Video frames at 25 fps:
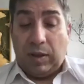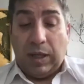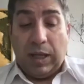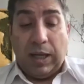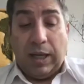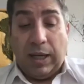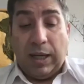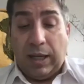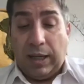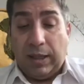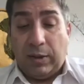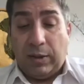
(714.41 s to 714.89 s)

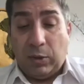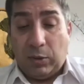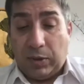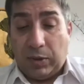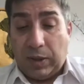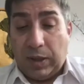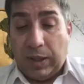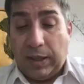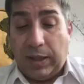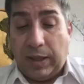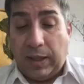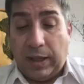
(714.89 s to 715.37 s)
Uh, I
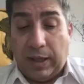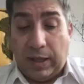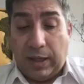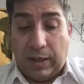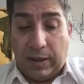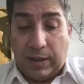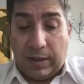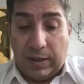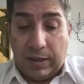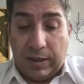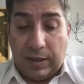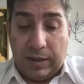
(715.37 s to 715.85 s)
totally agree.
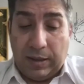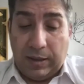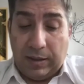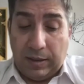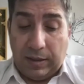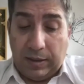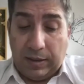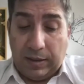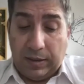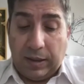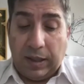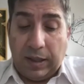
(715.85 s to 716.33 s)
Uh,
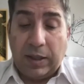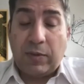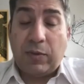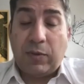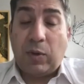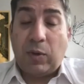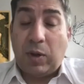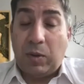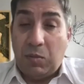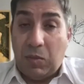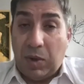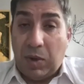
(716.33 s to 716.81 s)
and thanks
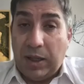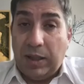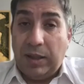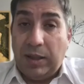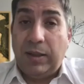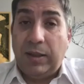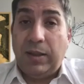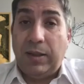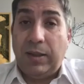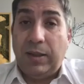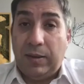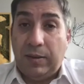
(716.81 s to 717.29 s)
for
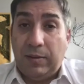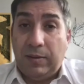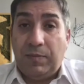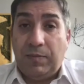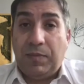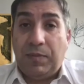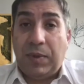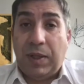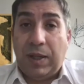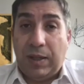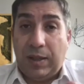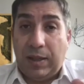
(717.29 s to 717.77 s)
reminding
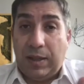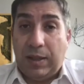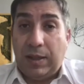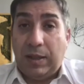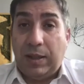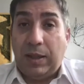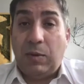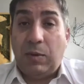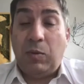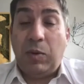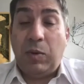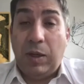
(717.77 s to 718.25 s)
uh,
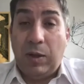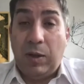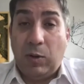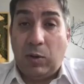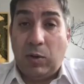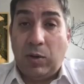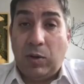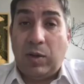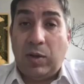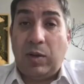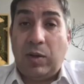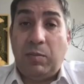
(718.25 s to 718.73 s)
that we
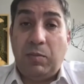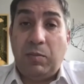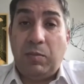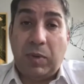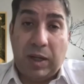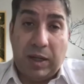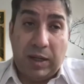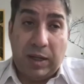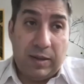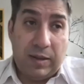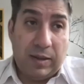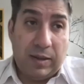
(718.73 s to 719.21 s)
lost
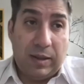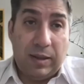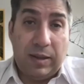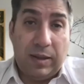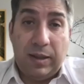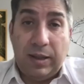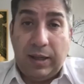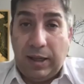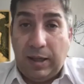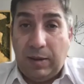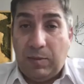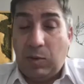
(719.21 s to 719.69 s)

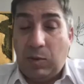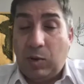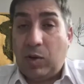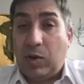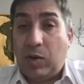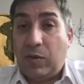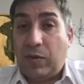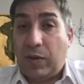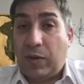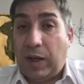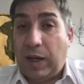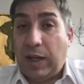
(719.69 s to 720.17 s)
brethren,
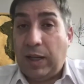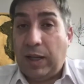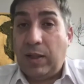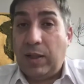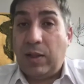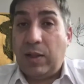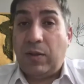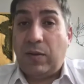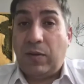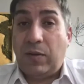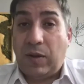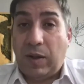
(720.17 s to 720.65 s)
neighbors,
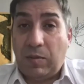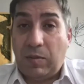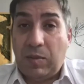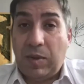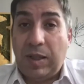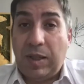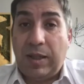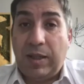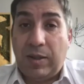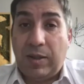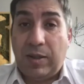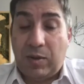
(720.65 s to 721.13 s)
friends,
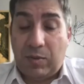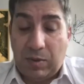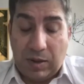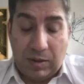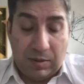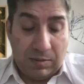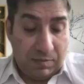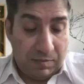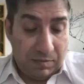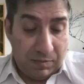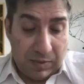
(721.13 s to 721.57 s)
family as well.